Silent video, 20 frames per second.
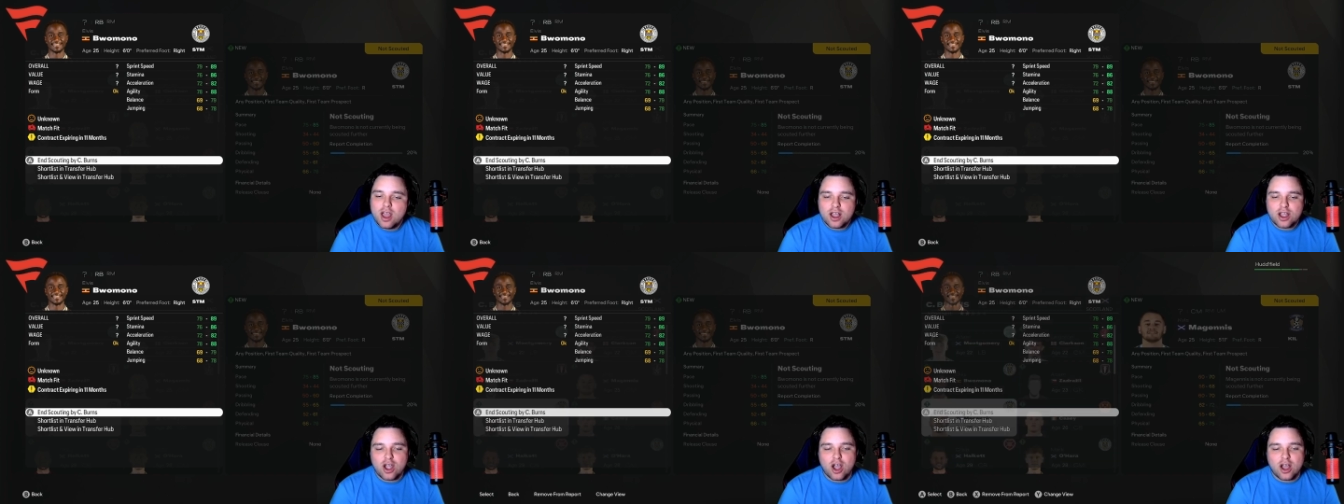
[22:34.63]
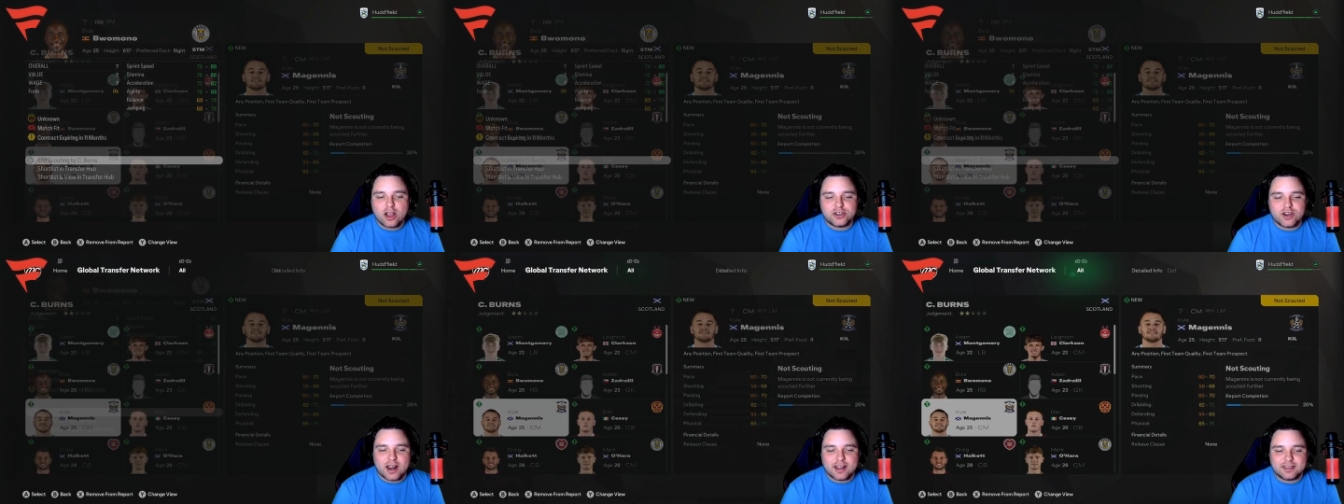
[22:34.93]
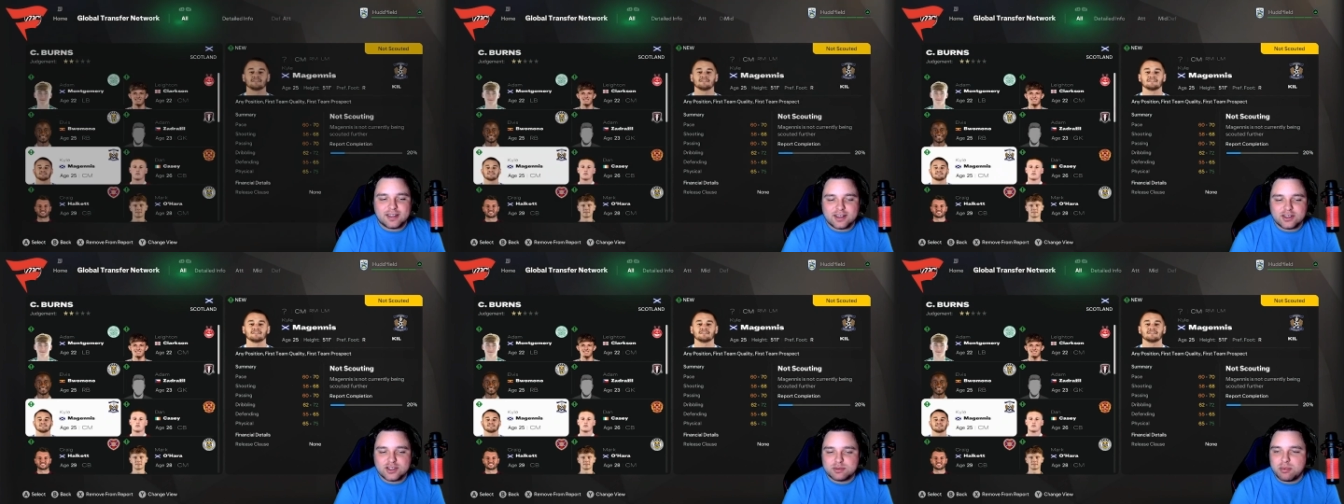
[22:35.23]
Contract
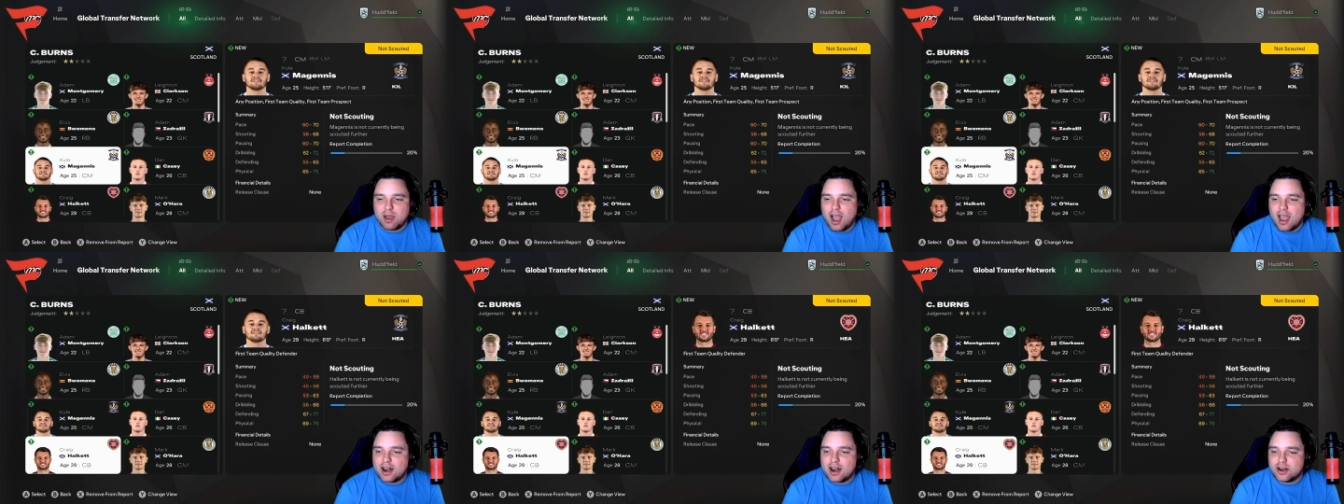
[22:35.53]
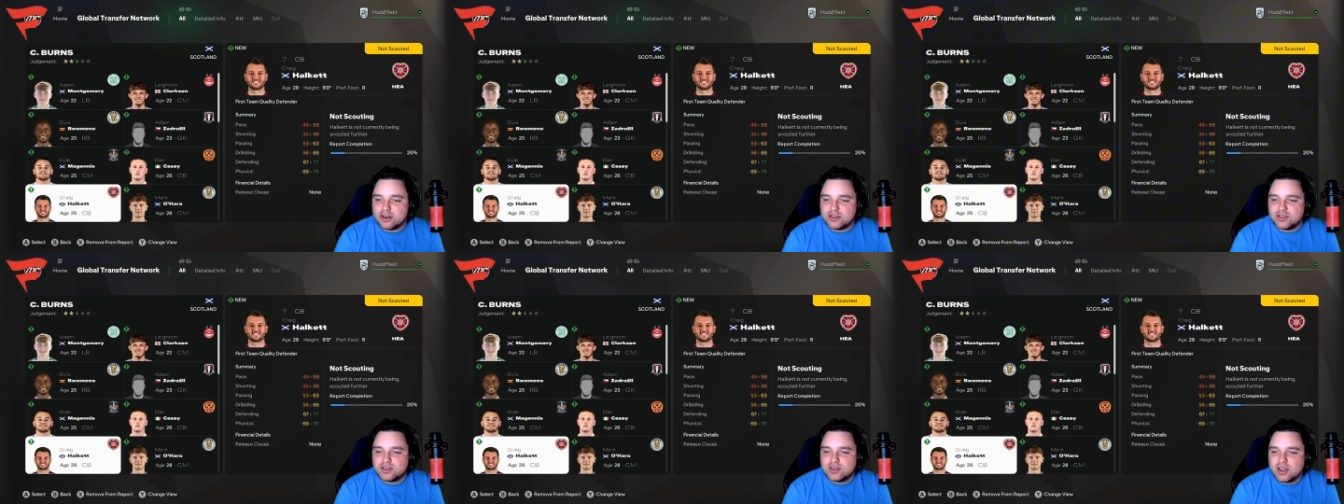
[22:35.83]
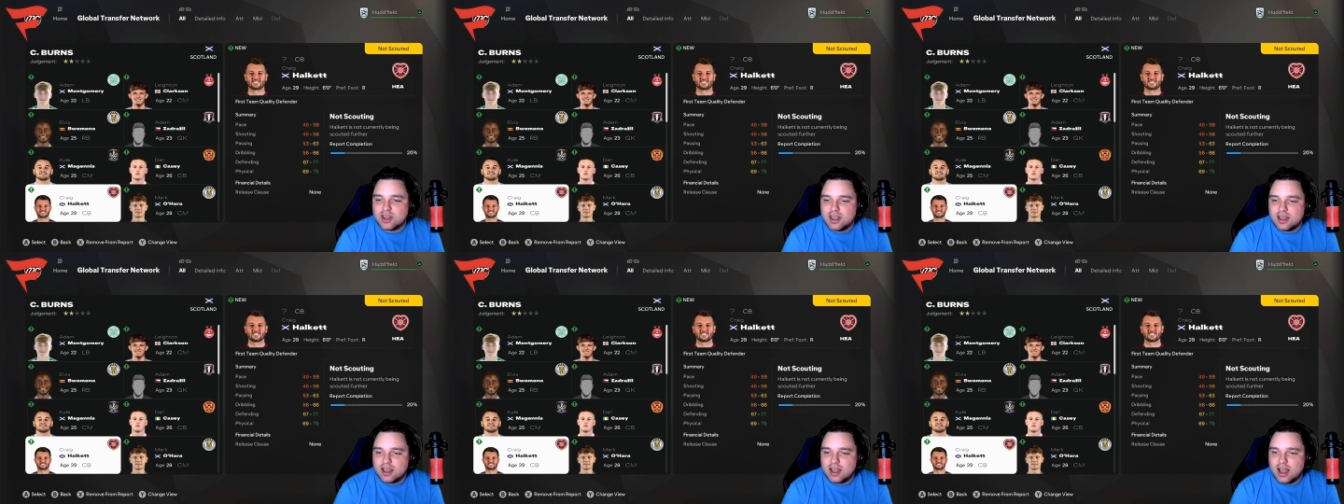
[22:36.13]
expires
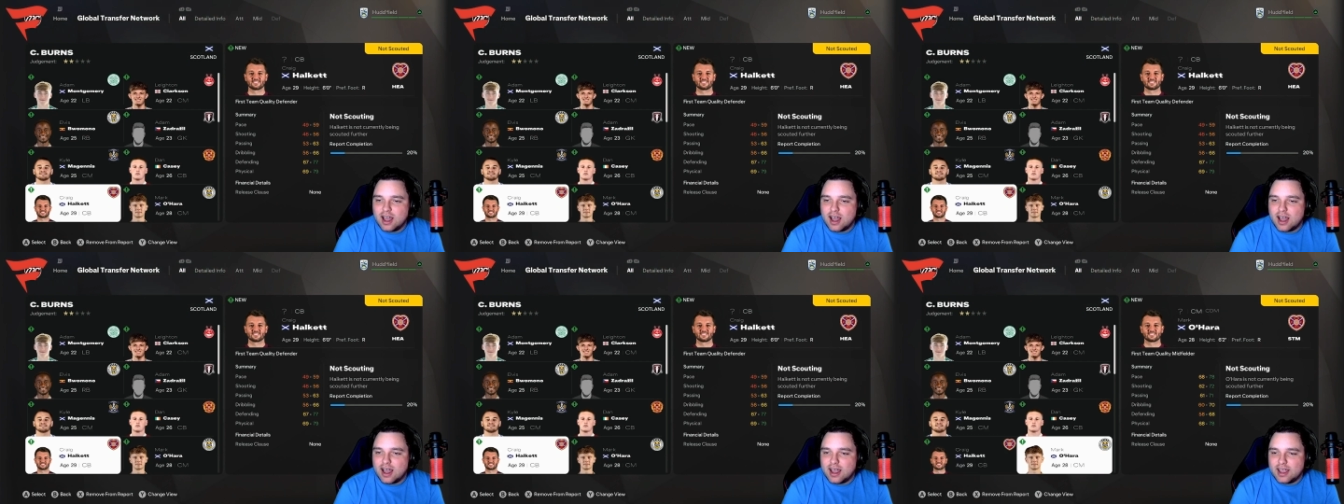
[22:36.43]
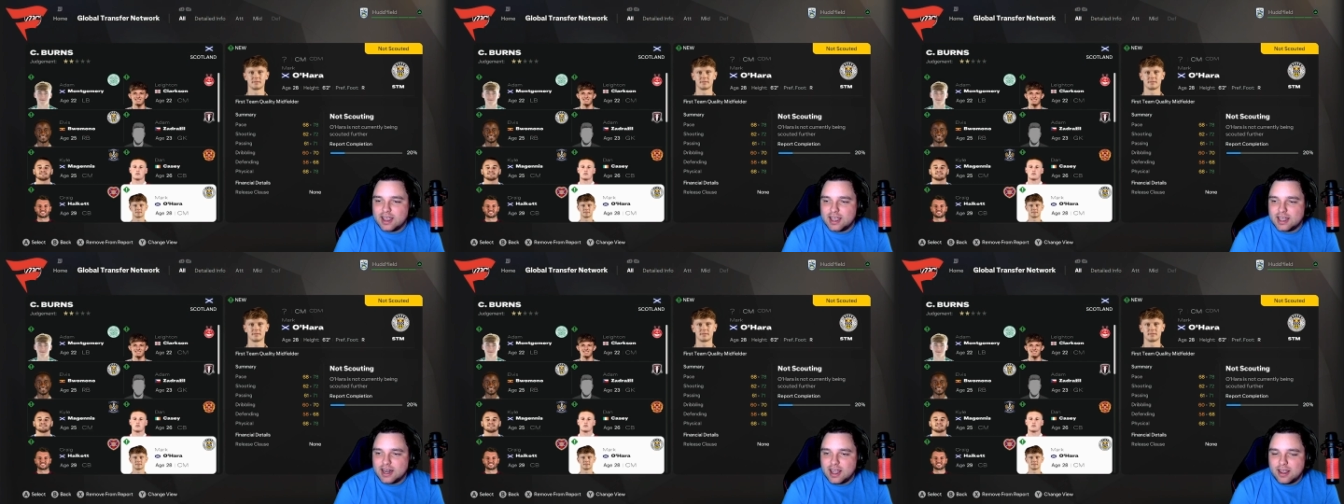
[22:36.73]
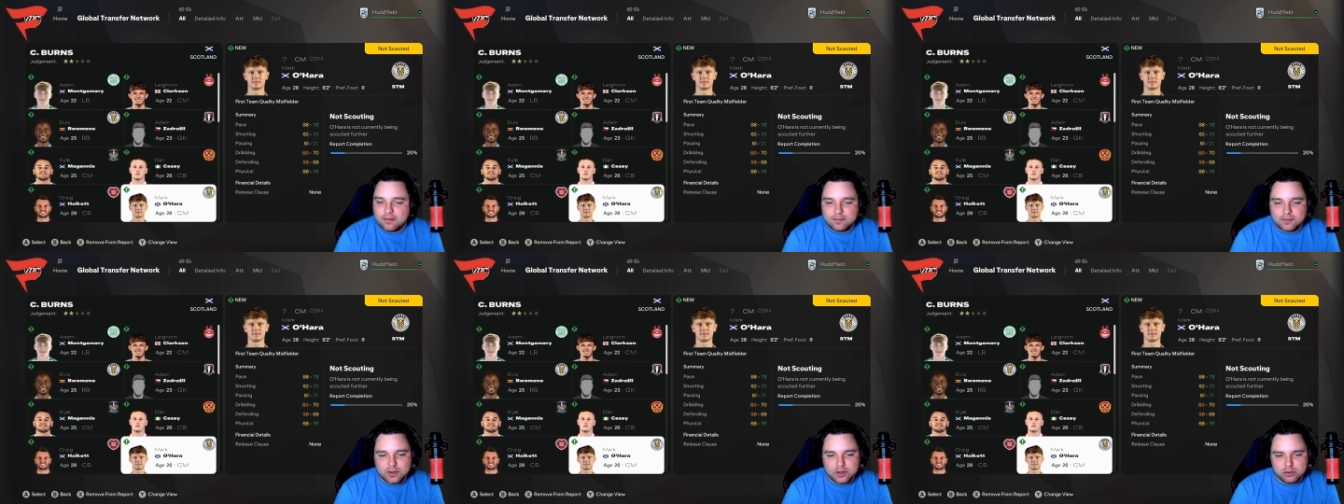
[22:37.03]
in a
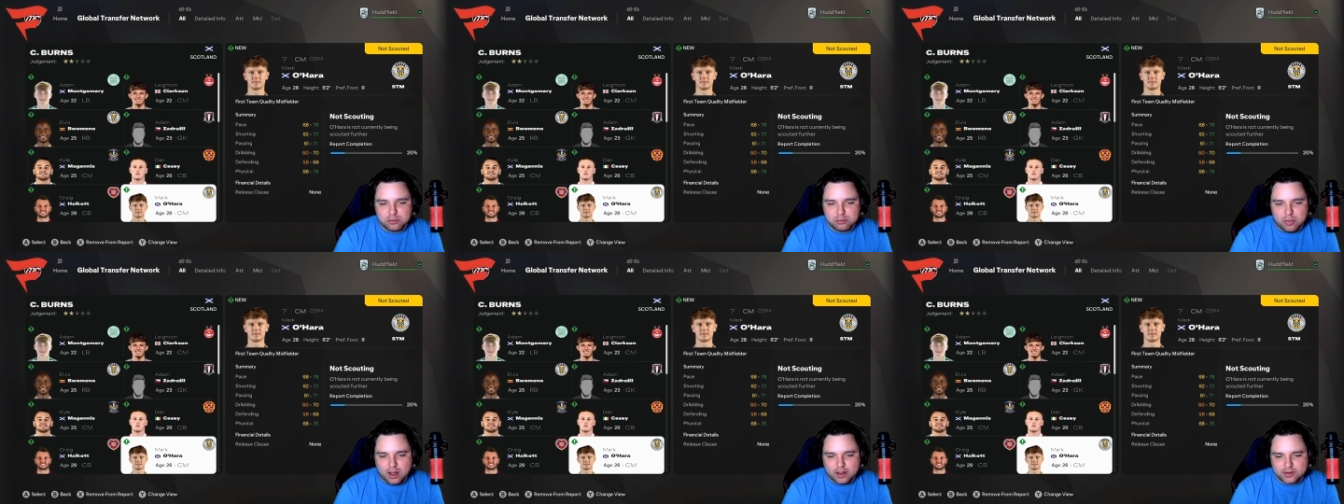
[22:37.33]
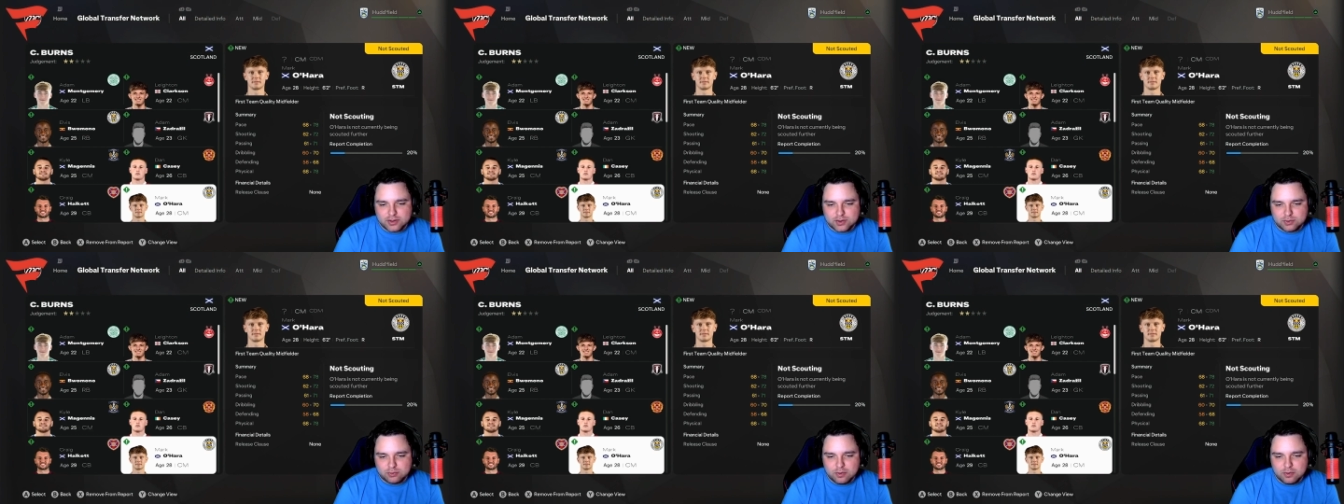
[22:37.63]
few months.